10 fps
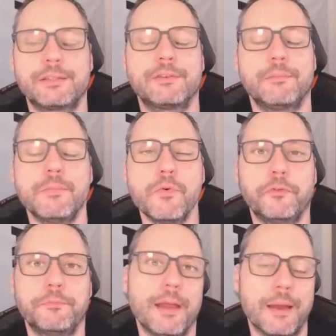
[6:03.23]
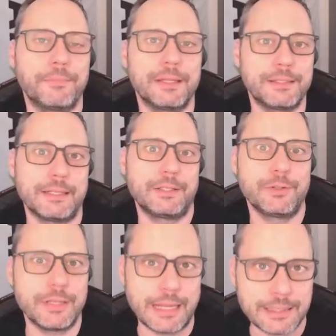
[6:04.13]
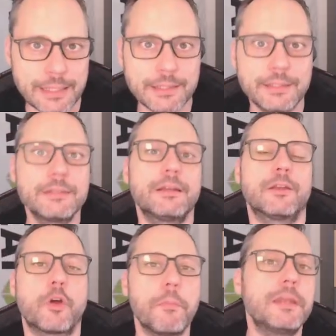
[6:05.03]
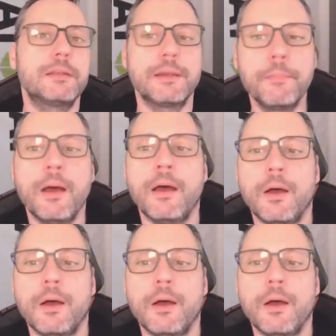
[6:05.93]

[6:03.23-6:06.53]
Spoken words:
moved my update sets to the next instance and committed them,